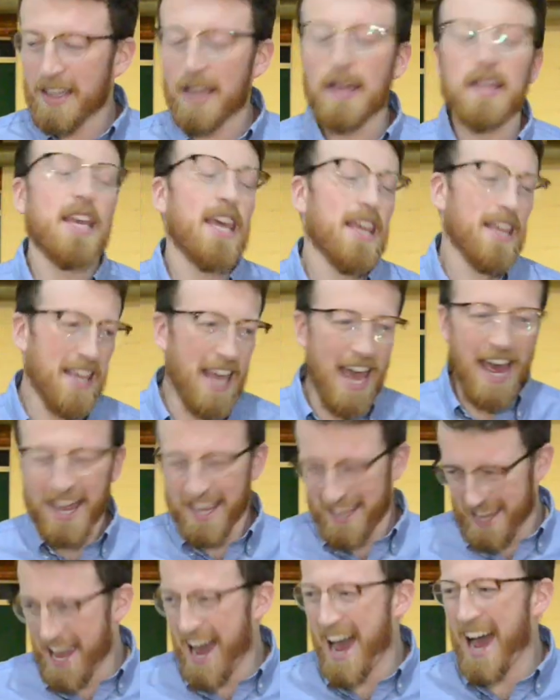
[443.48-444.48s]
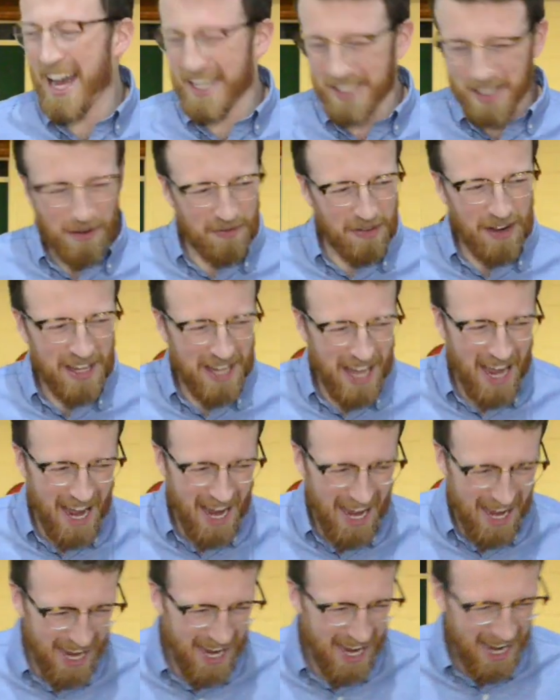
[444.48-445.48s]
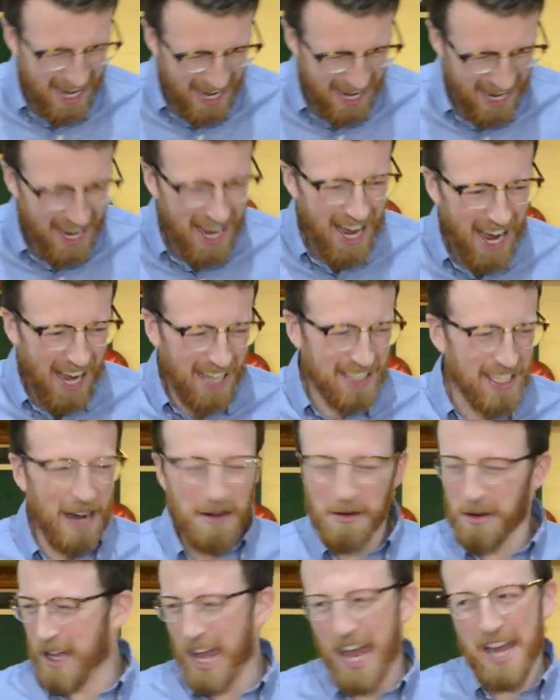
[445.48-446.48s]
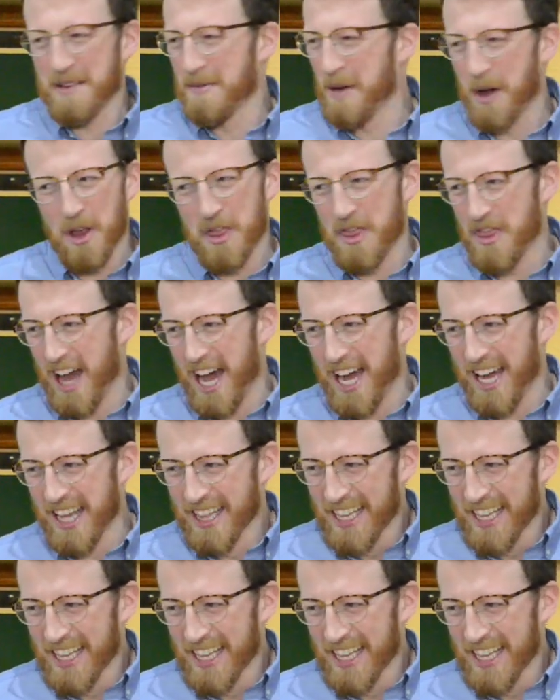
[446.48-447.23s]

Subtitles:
I doubt we'll get any more than that.